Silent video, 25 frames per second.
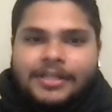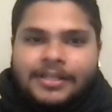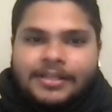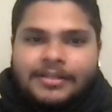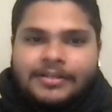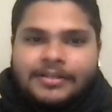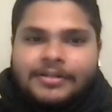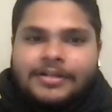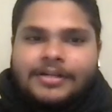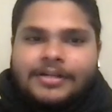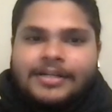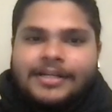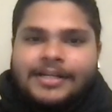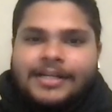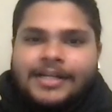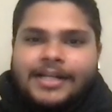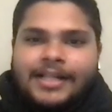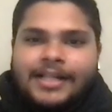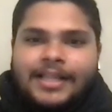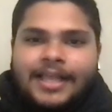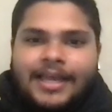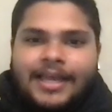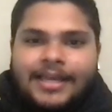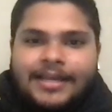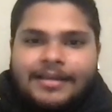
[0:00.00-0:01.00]
Lillard.
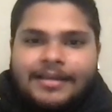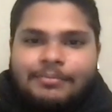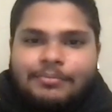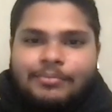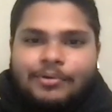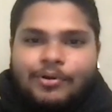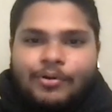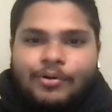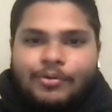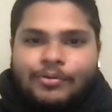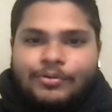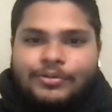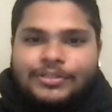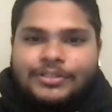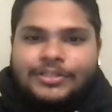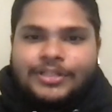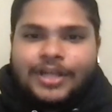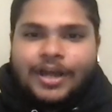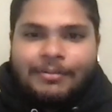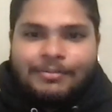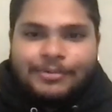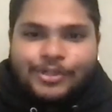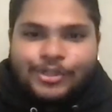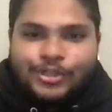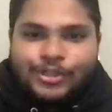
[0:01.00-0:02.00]
Like, bro,
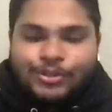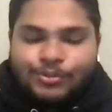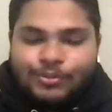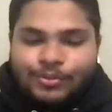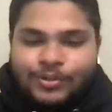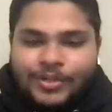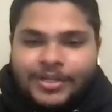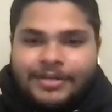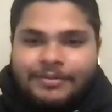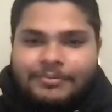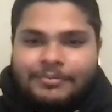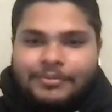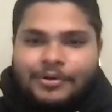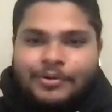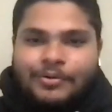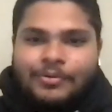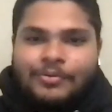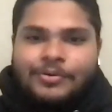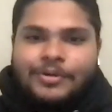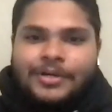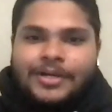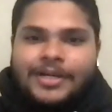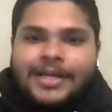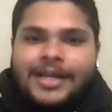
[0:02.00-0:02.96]
stop shooting, bro.